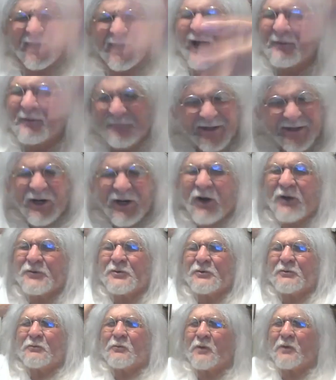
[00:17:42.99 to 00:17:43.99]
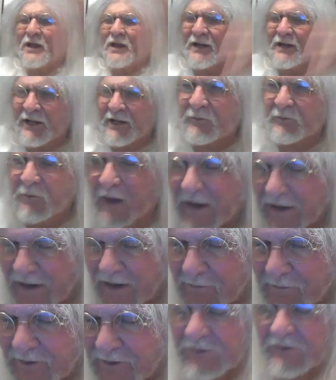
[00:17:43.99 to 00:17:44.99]
I mean, are you really
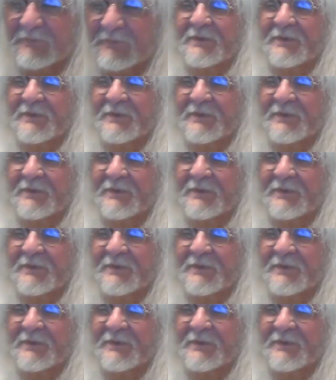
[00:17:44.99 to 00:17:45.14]
ready, Mr.